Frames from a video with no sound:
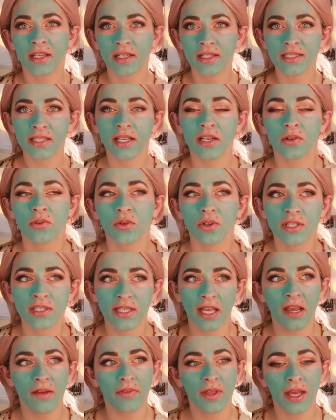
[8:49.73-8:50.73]
And it's kind of cool
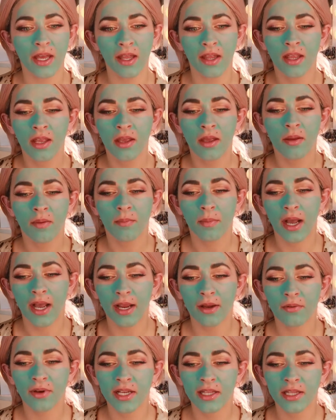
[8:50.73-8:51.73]
because I have that,
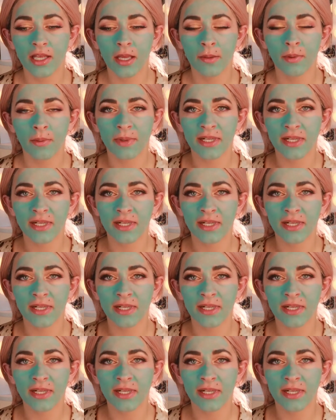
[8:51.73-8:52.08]
I read them